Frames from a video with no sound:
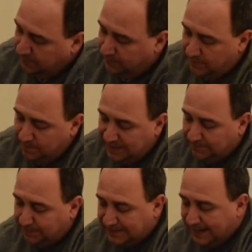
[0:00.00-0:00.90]
for the meat
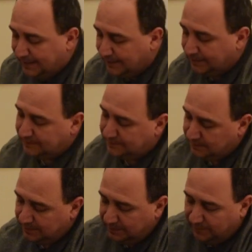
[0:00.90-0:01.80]
and potatoes
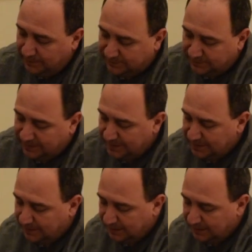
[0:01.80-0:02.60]
of this thing,